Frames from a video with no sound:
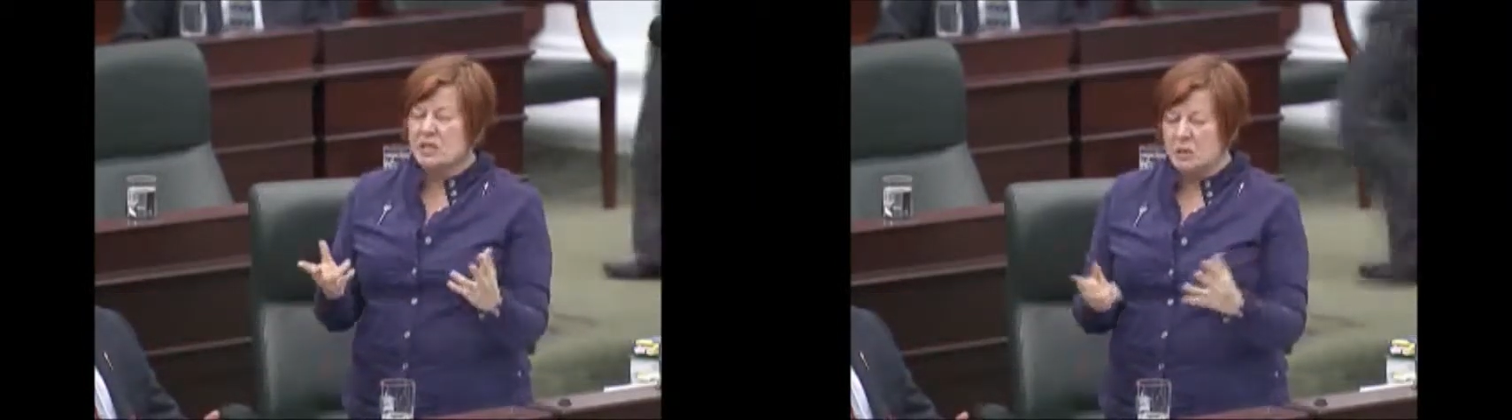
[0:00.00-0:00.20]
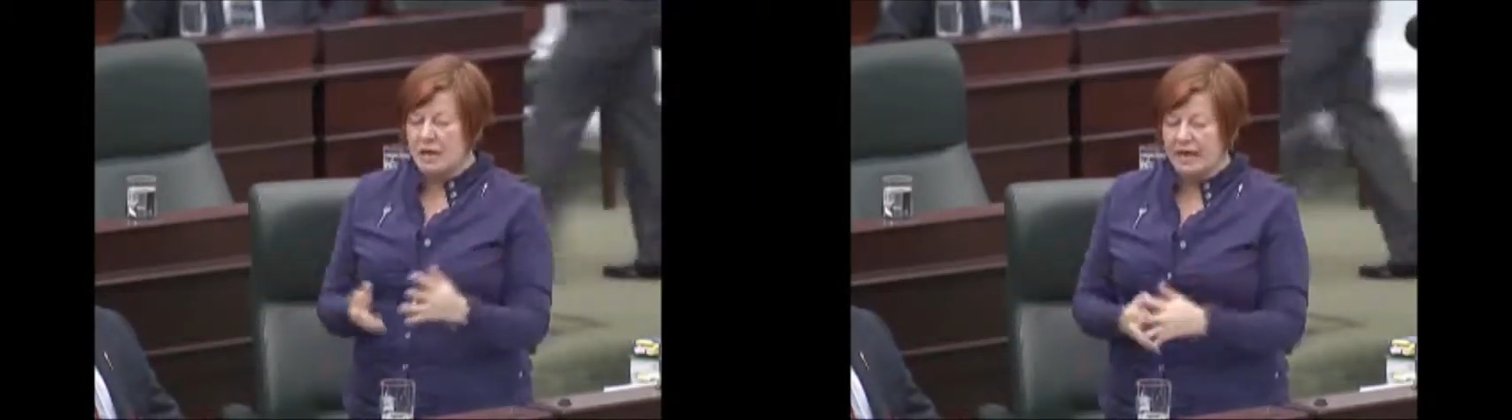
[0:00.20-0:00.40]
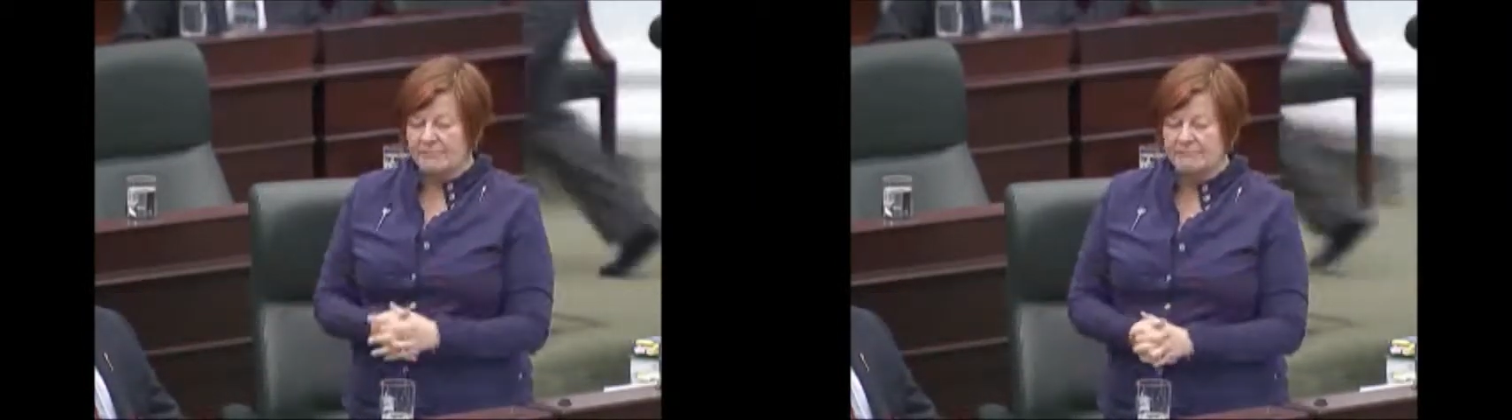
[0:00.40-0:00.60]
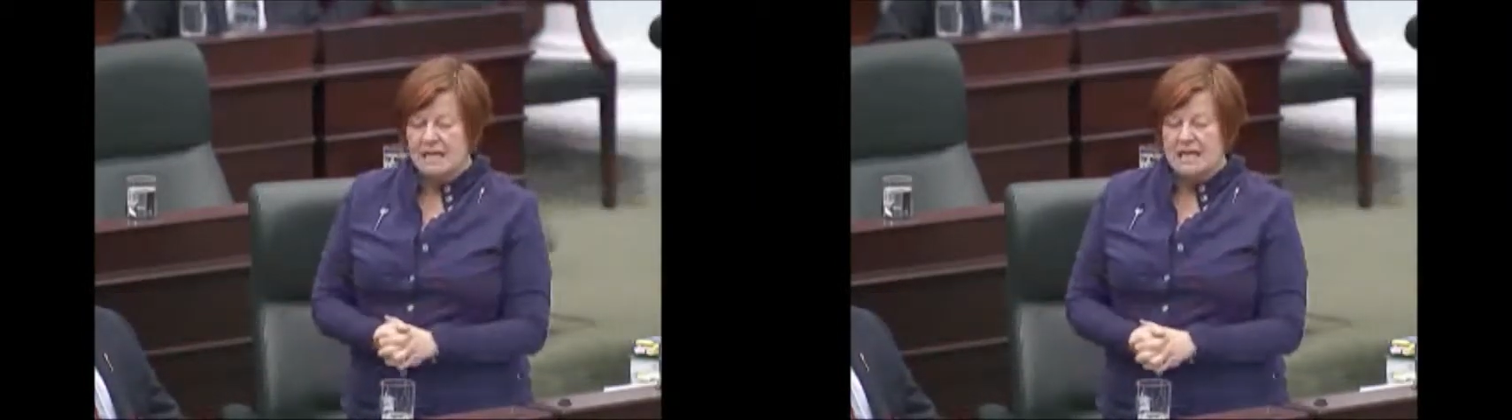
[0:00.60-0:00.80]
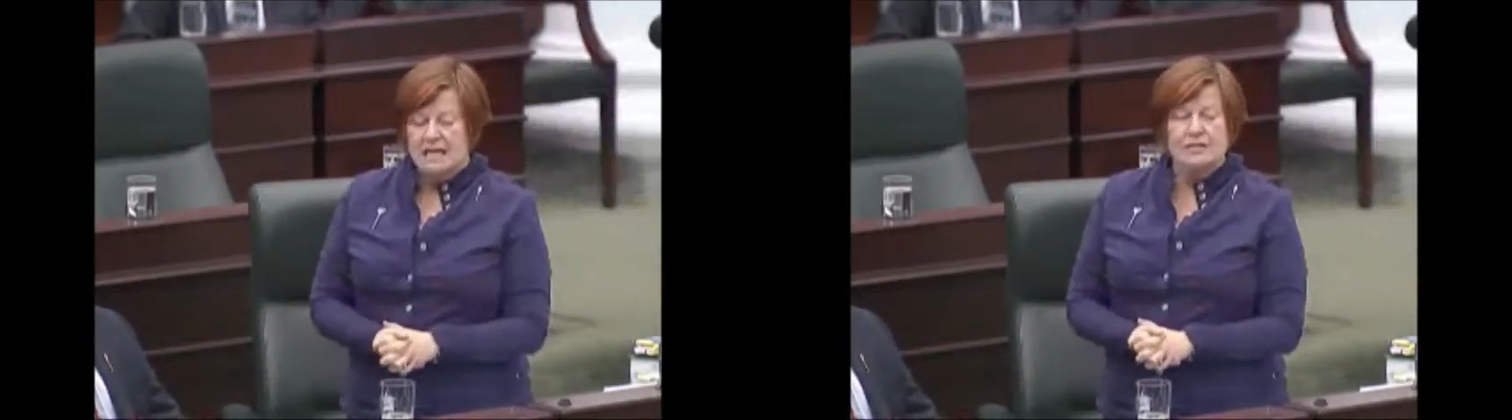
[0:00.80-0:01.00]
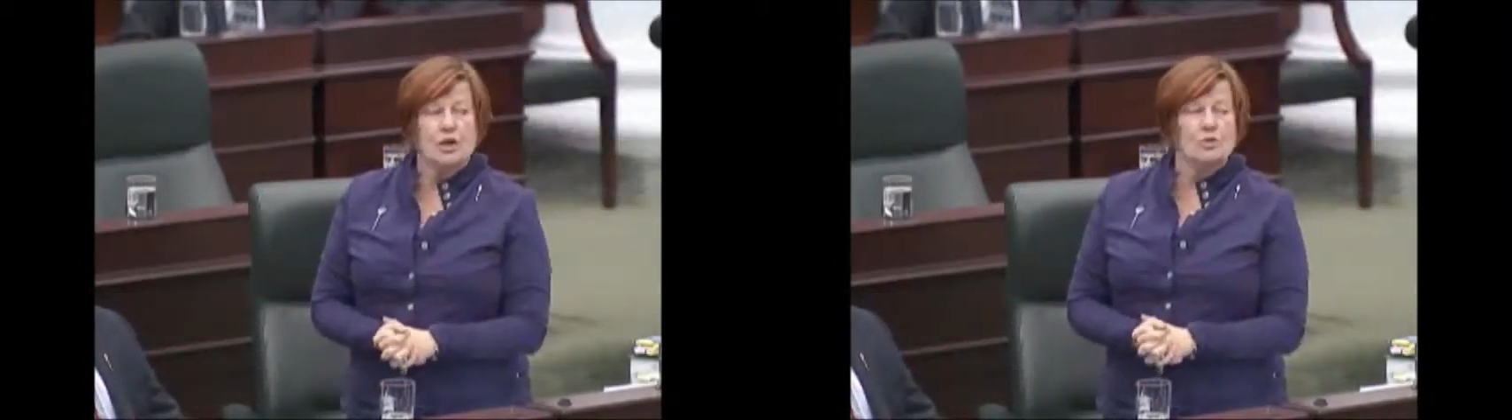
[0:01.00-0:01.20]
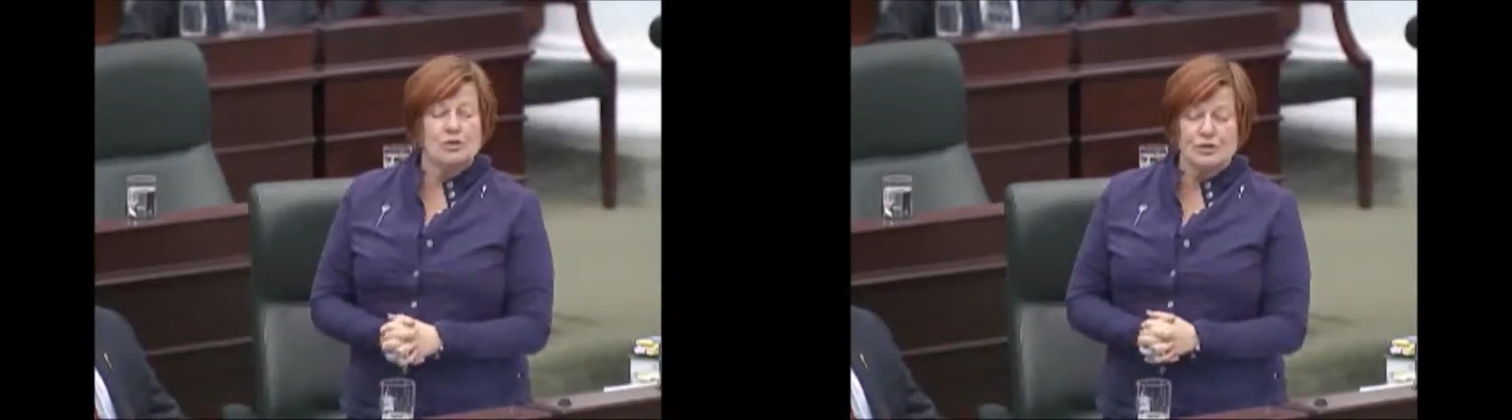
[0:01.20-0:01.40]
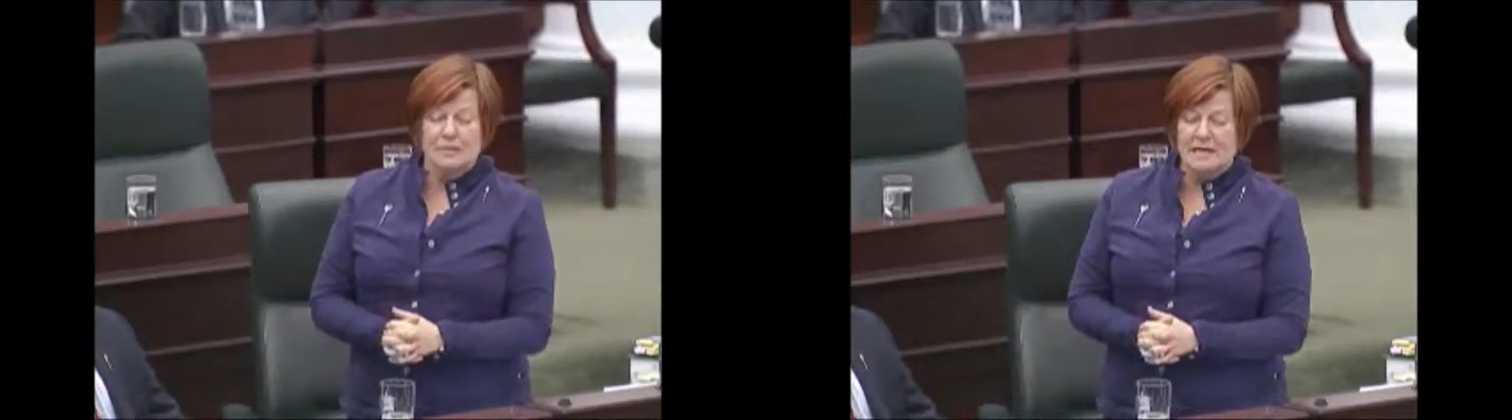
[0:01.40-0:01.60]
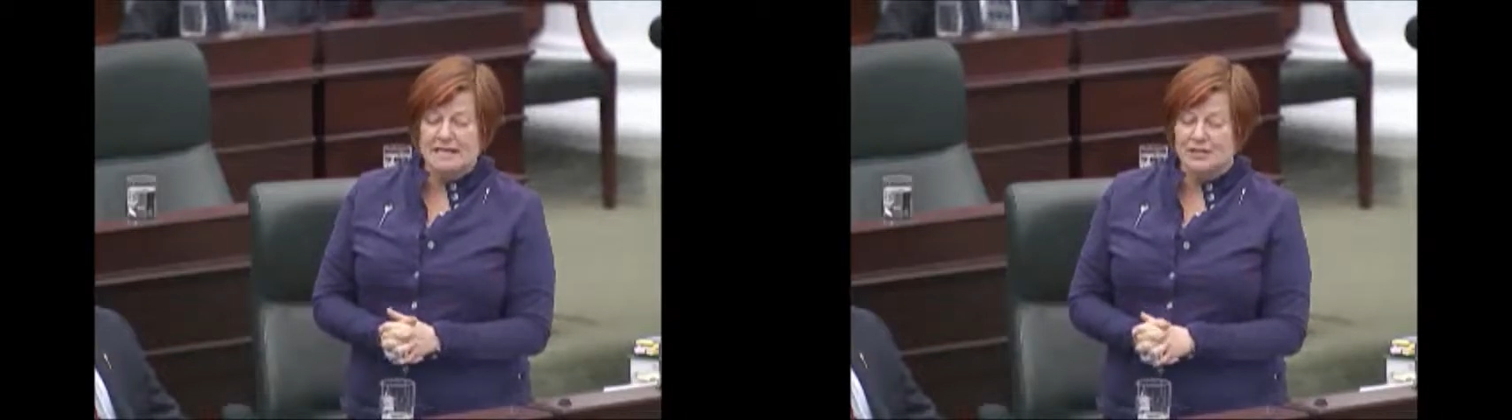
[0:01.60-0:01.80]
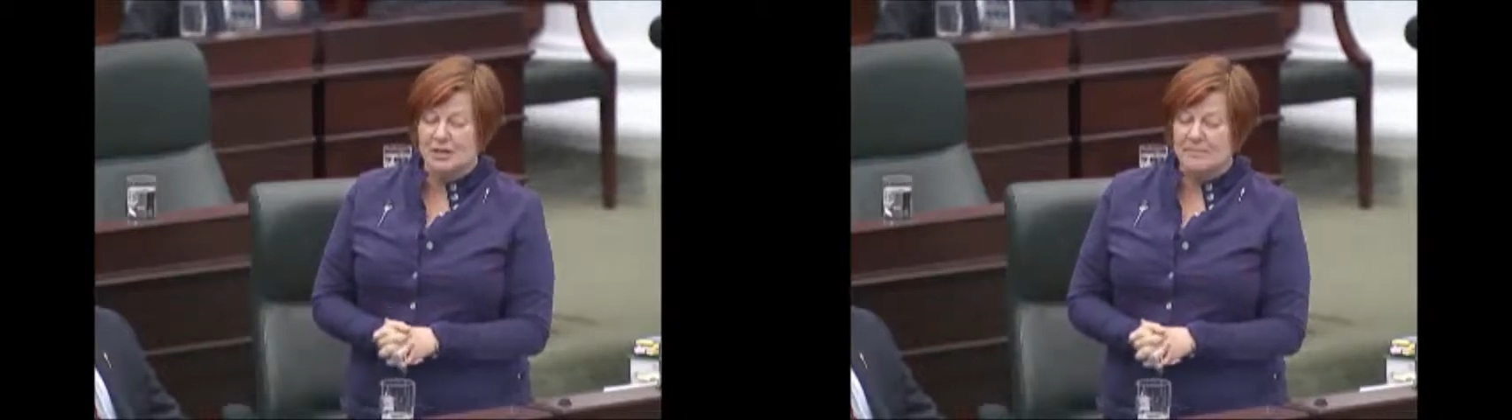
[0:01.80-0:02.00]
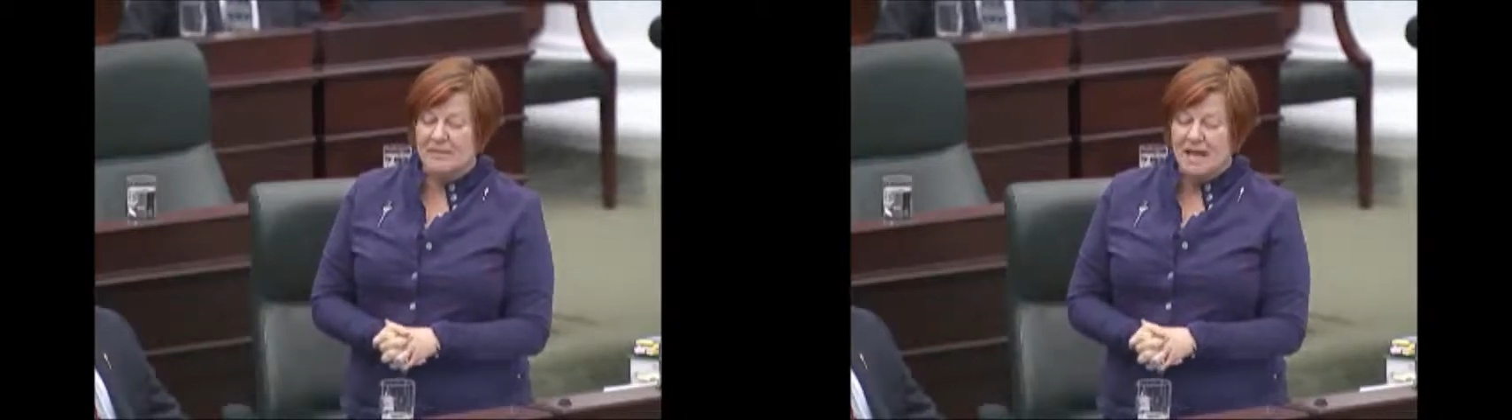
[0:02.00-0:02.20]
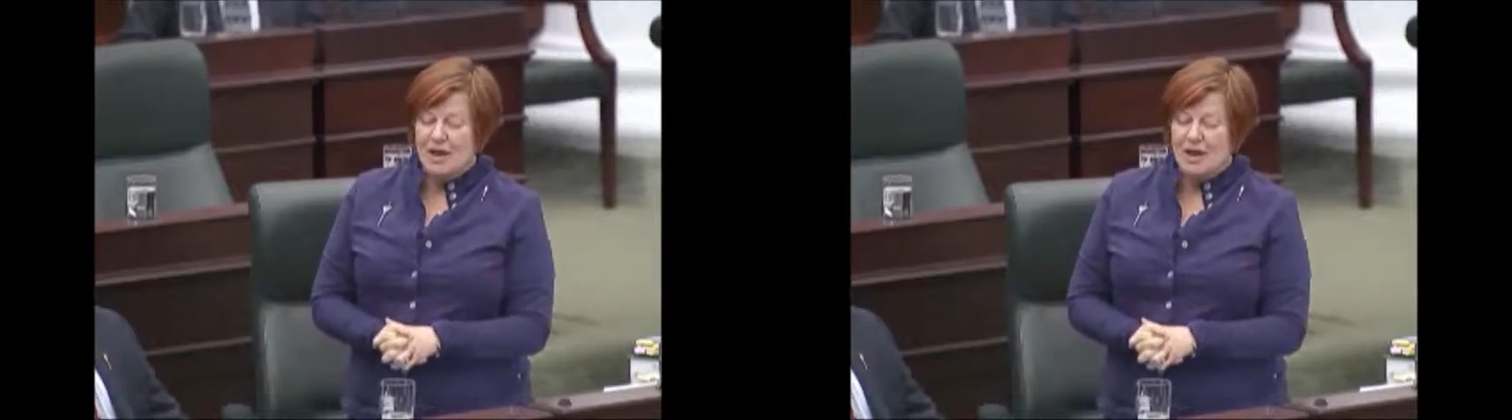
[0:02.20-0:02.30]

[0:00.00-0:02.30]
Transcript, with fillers: mostly okay. So to the minister.